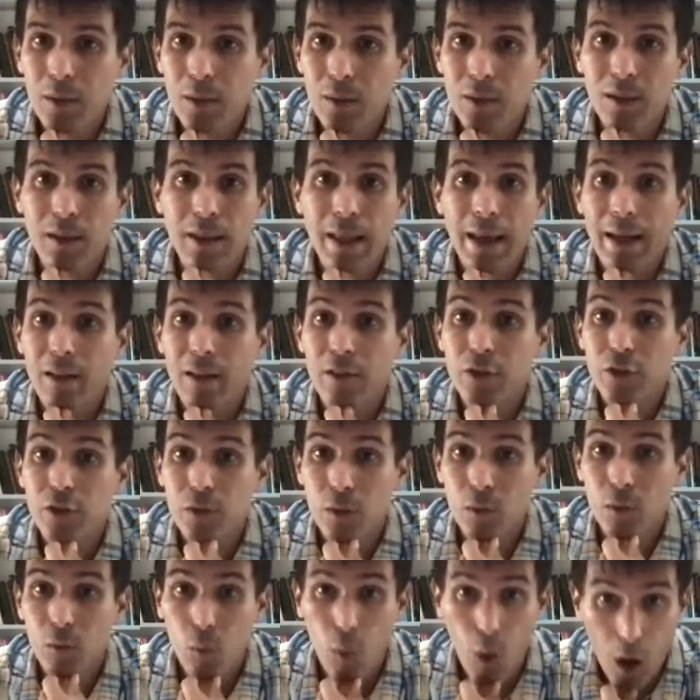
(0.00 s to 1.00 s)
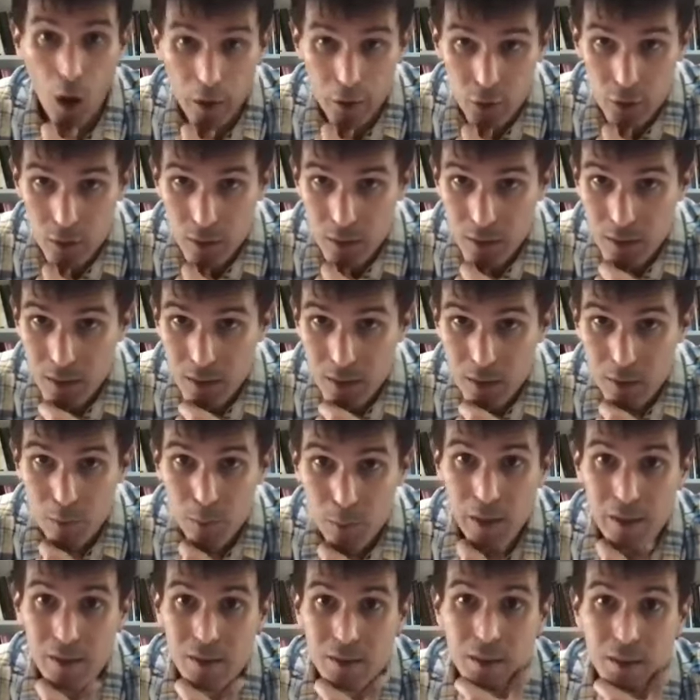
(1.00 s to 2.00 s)
with a lack of water,
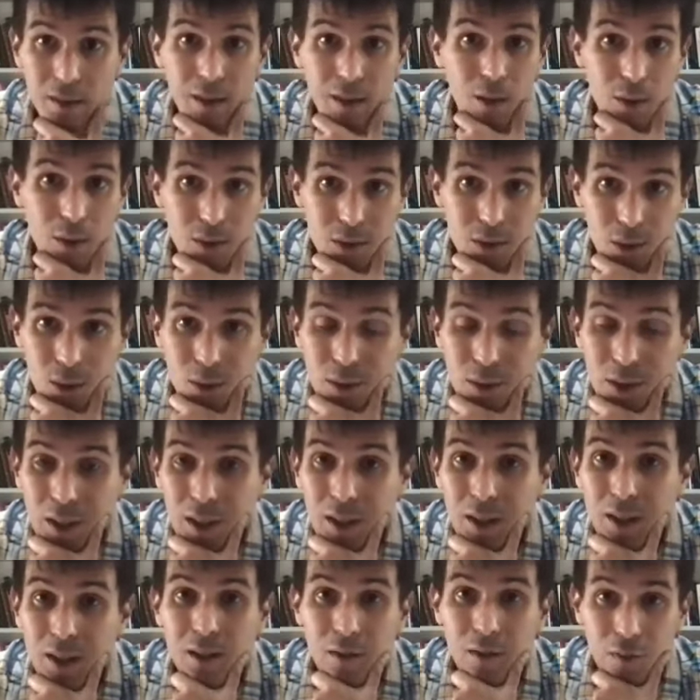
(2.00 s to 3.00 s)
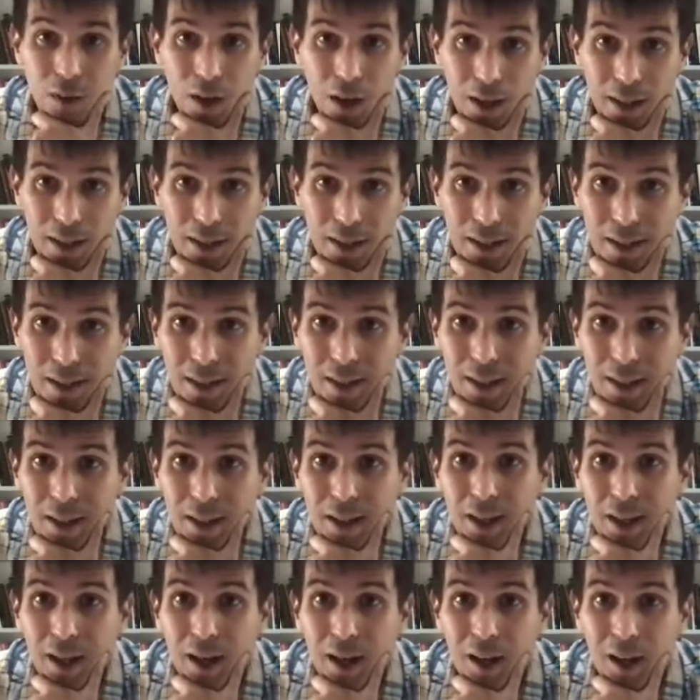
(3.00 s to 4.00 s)
places like Arizona and Nevada,
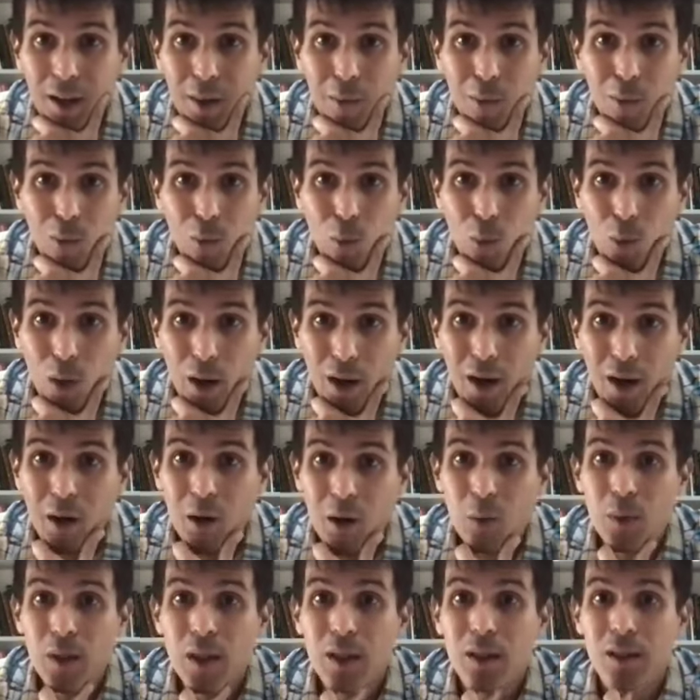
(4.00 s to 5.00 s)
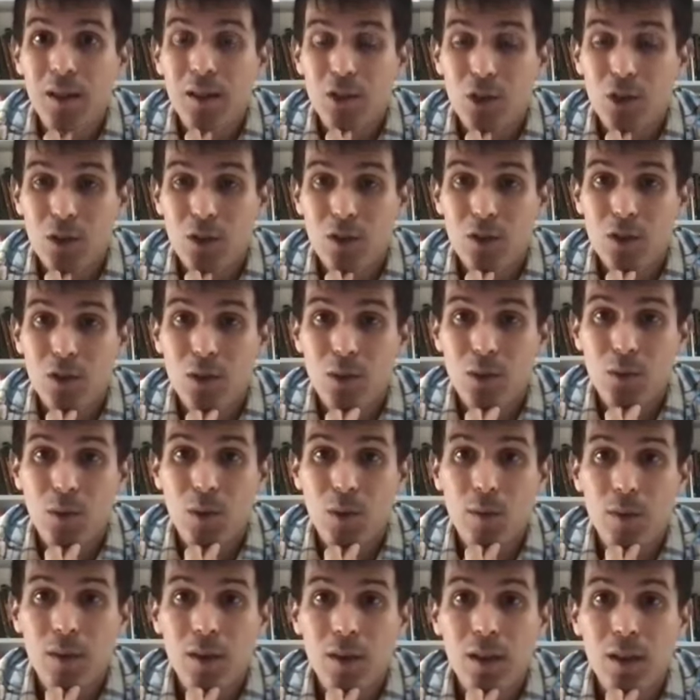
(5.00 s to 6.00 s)
where are we going to turn to
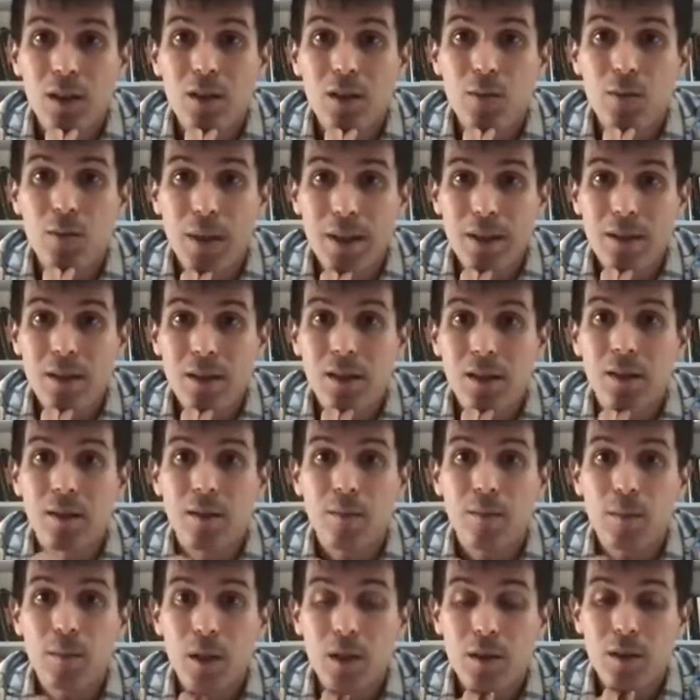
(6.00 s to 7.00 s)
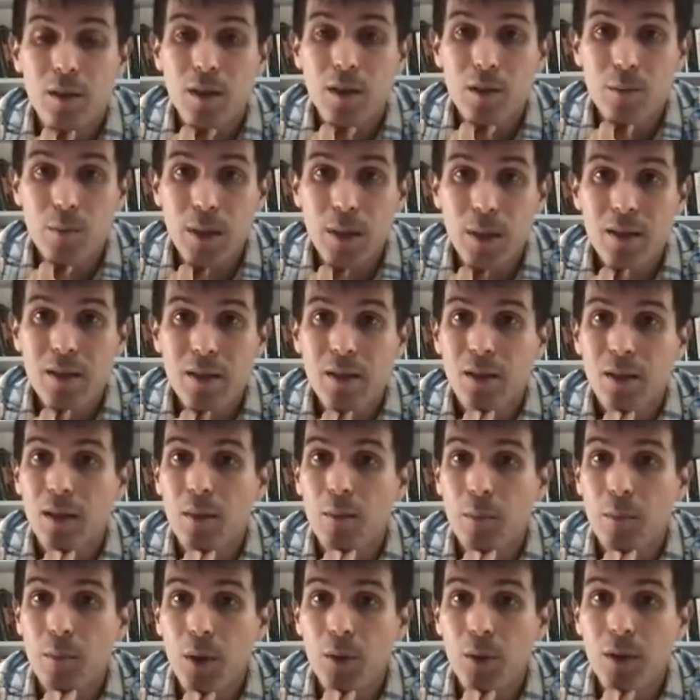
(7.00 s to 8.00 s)
when we need these basic
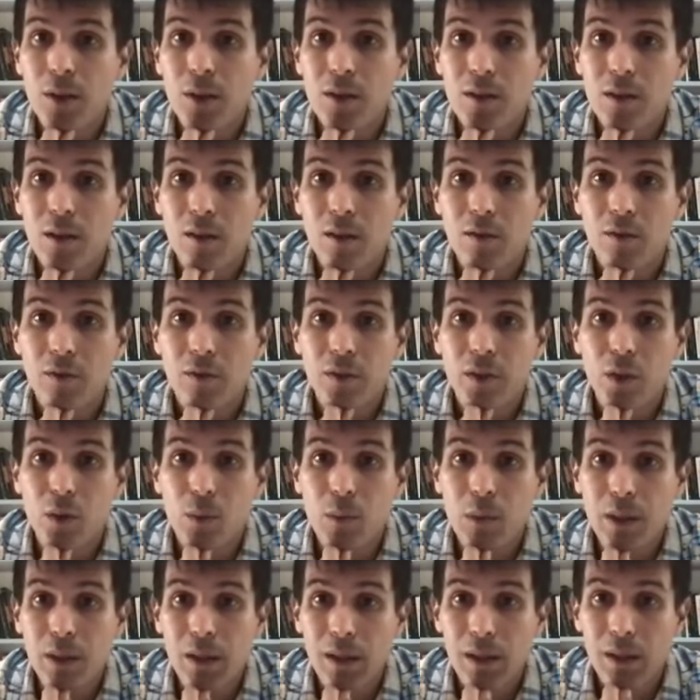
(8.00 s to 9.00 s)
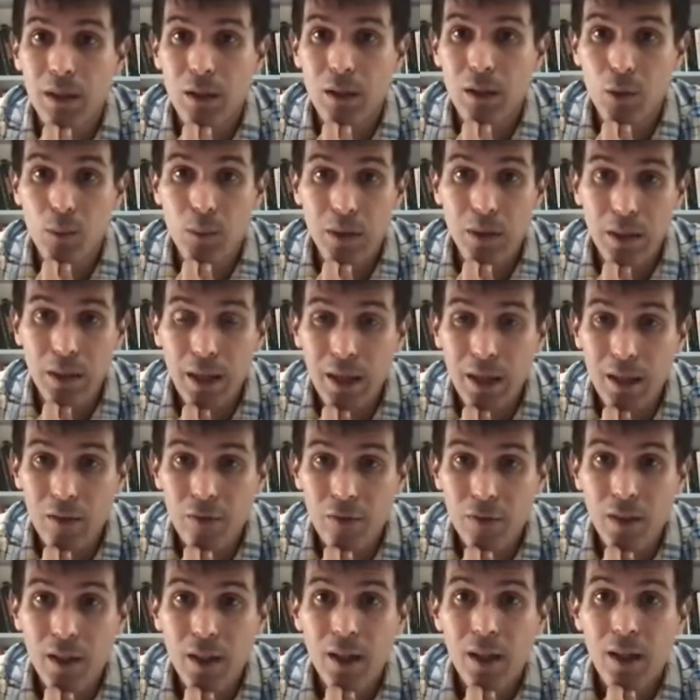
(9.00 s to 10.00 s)
components of human life?